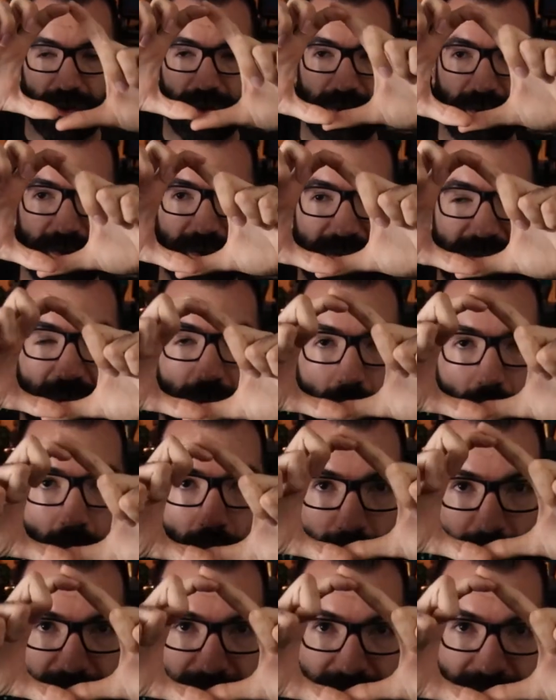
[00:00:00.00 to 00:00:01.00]
the
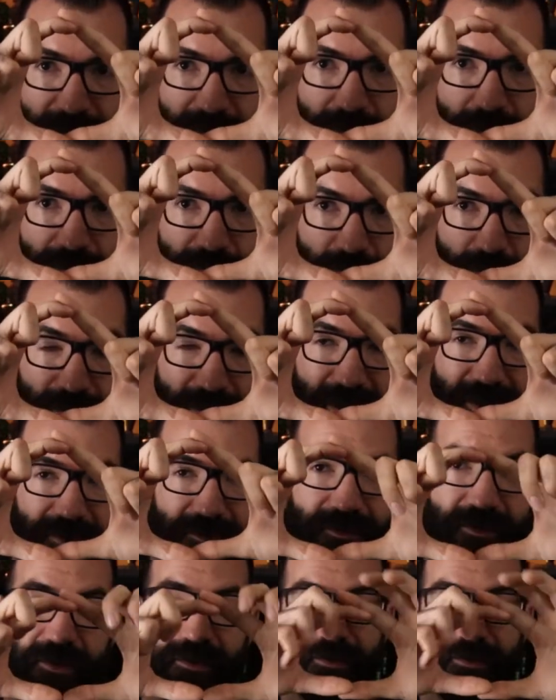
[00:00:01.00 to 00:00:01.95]
opening of your lens is,